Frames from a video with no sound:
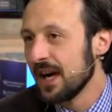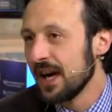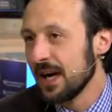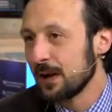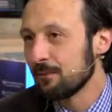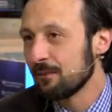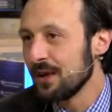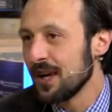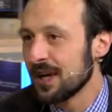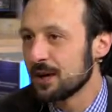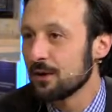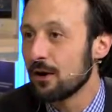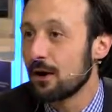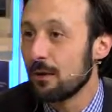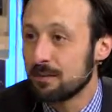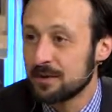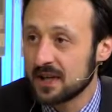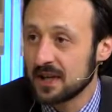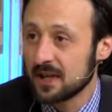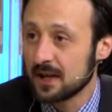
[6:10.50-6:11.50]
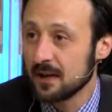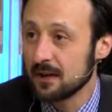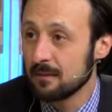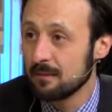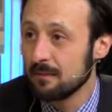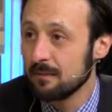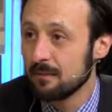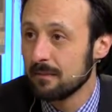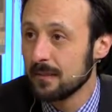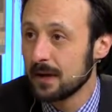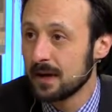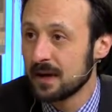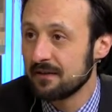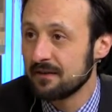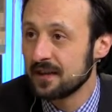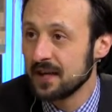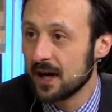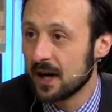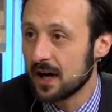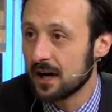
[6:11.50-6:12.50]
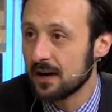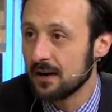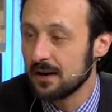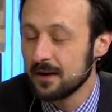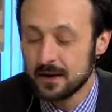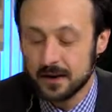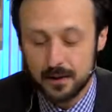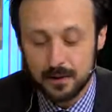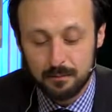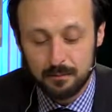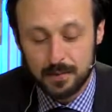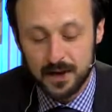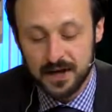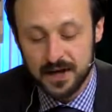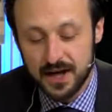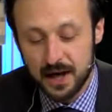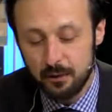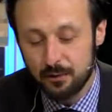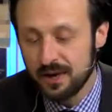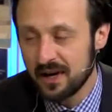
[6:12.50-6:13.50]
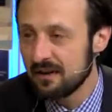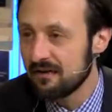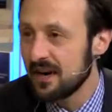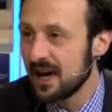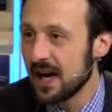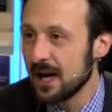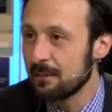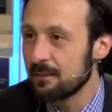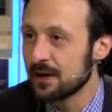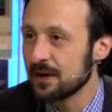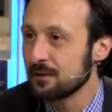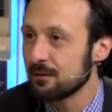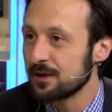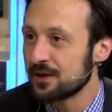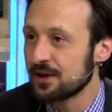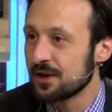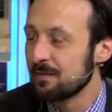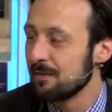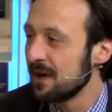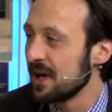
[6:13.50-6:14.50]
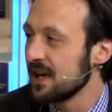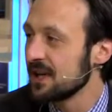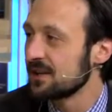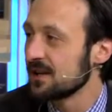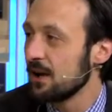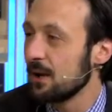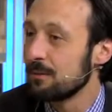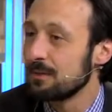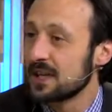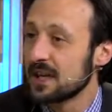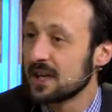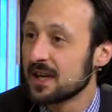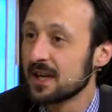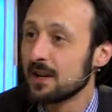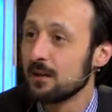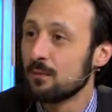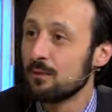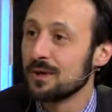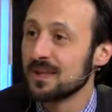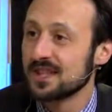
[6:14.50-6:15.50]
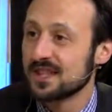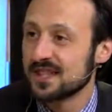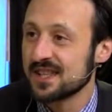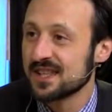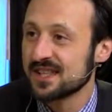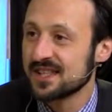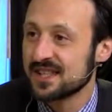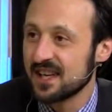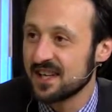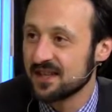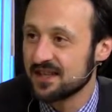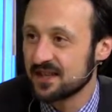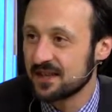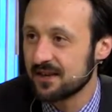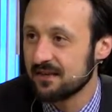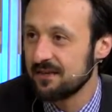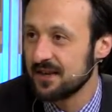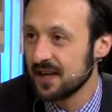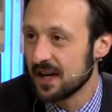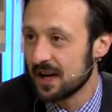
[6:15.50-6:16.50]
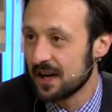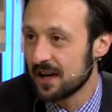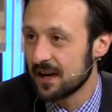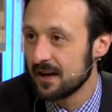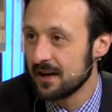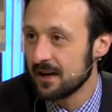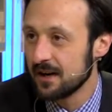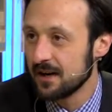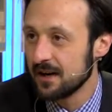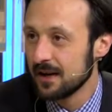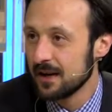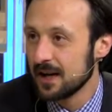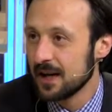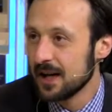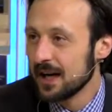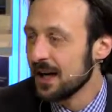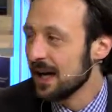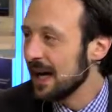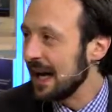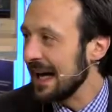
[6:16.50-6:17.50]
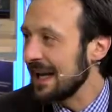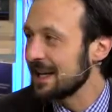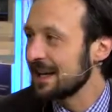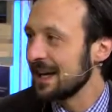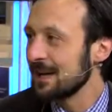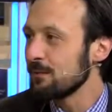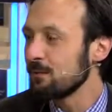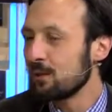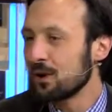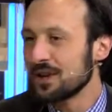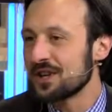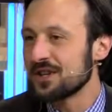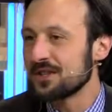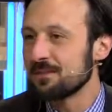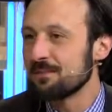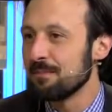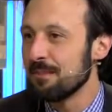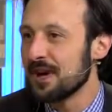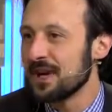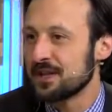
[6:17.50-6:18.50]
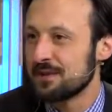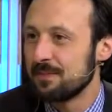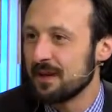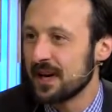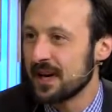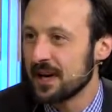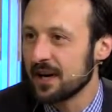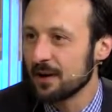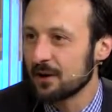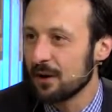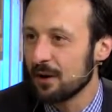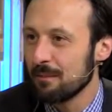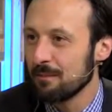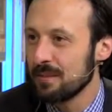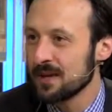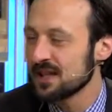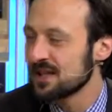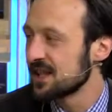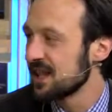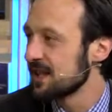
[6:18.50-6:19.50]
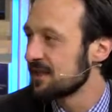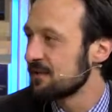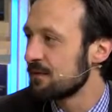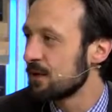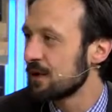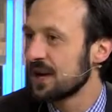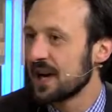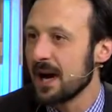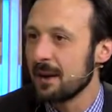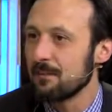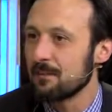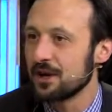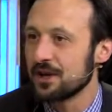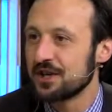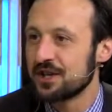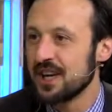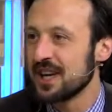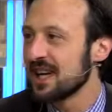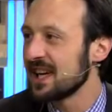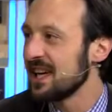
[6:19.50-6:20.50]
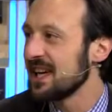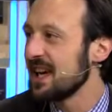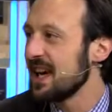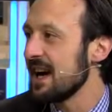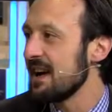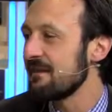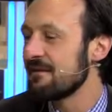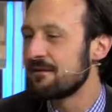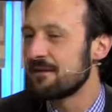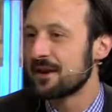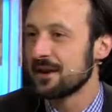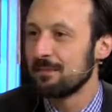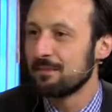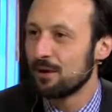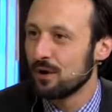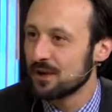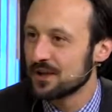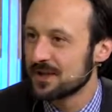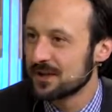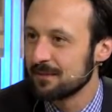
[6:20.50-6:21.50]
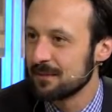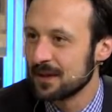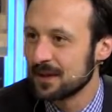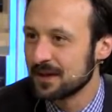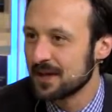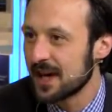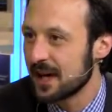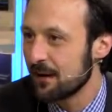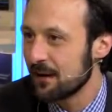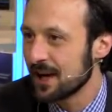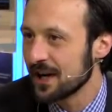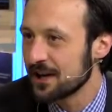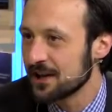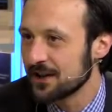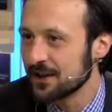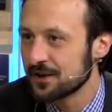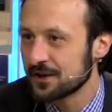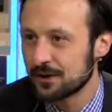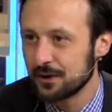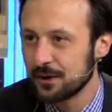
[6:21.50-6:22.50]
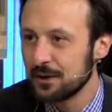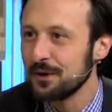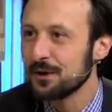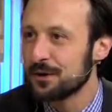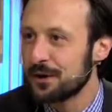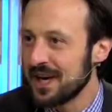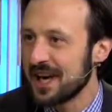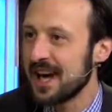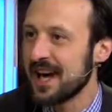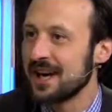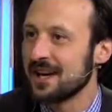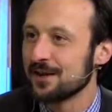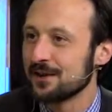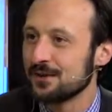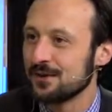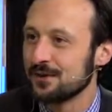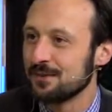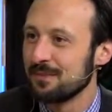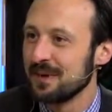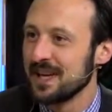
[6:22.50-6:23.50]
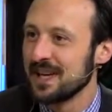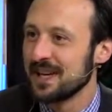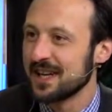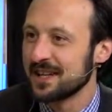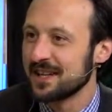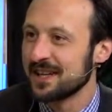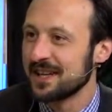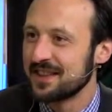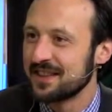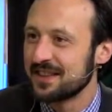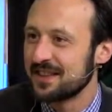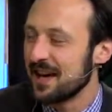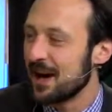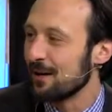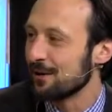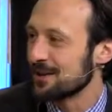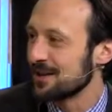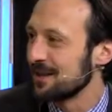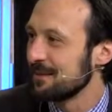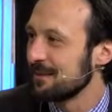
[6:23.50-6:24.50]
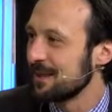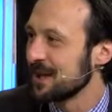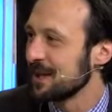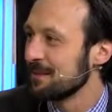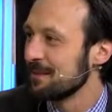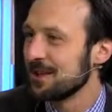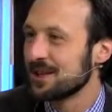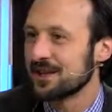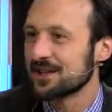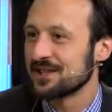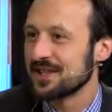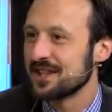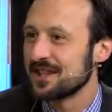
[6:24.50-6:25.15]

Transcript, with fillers: And we had optical VR. Yep. But now we have hybrid, which combines optical with sensor VR. Huh. And that works much better and compensates for camera shake, in every possible direction. So you can zoom in at that thousand millimeters yeah.